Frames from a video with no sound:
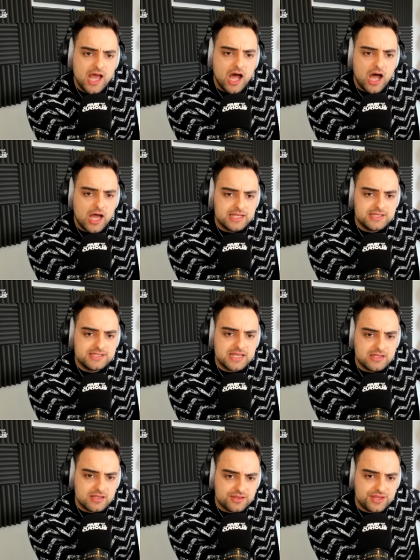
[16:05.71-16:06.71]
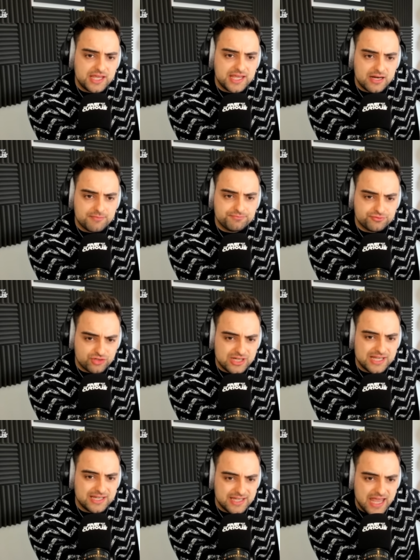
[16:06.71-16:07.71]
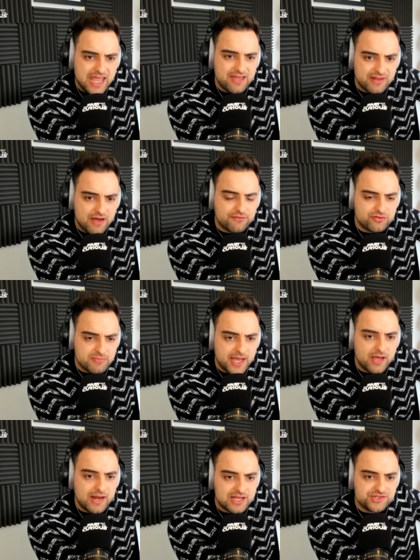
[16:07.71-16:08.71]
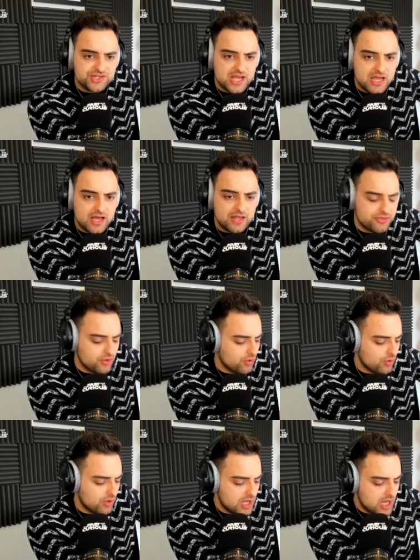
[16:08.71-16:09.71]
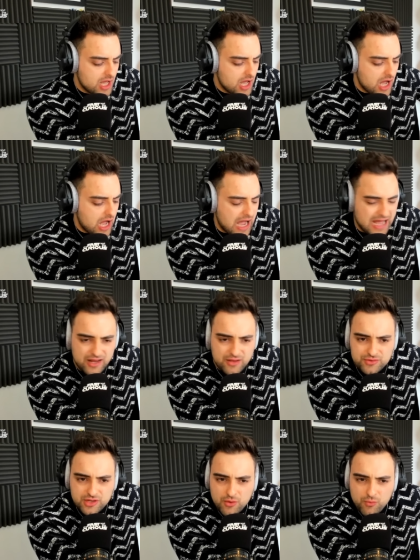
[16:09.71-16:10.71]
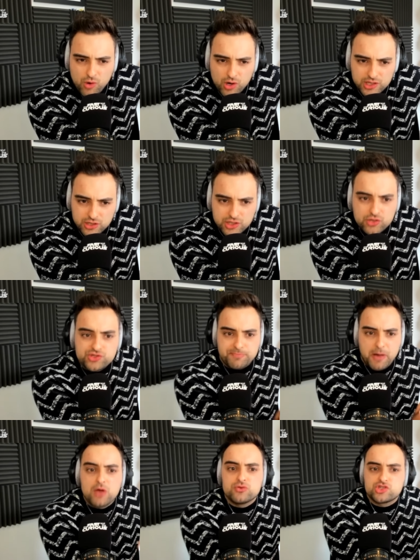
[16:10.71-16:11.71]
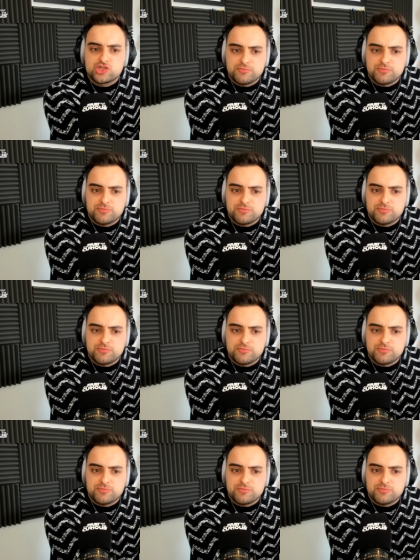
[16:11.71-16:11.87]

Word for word: I didn't think he had a brilliant year at Alfa Romeo last year, and thought I don't know what you're supposed to